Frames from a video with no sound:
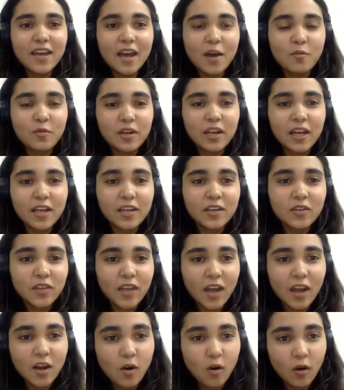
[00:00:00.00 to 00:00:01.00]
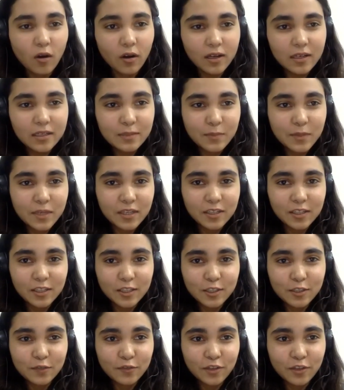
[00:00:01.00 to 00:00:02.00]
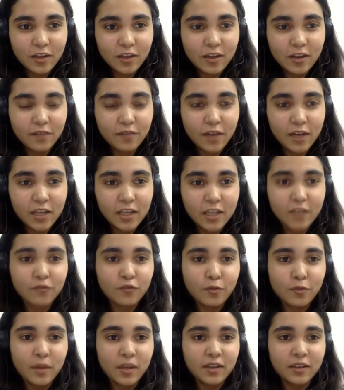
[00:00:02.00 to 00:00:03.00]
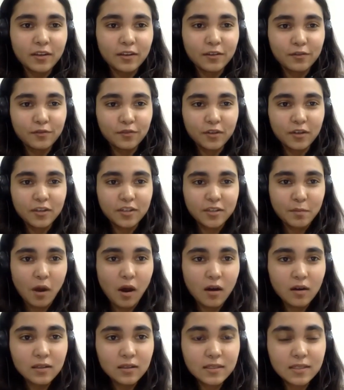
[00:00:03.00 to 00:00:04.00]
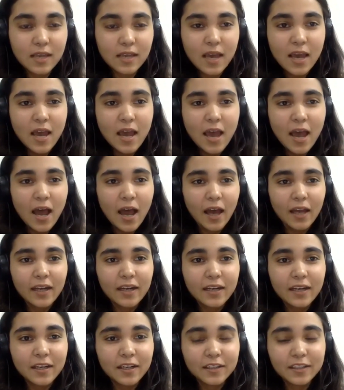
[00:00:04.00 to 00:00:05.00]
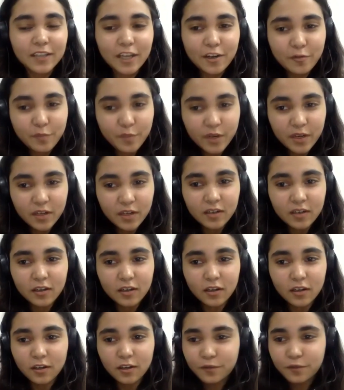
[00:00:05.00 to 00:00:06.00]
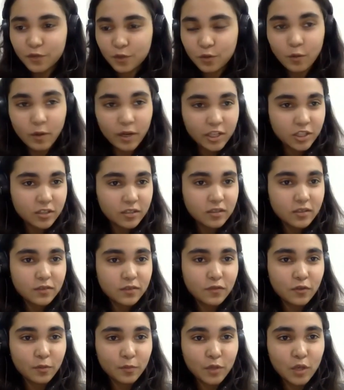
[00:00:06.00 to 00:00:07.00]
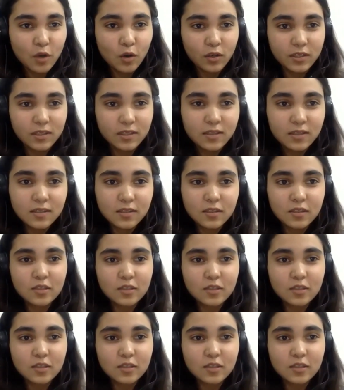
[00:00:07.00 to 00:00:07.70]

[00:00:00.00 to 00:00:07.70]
I would like to thank all our speakers for their very informative remarks. And there have been a few questions from the audience.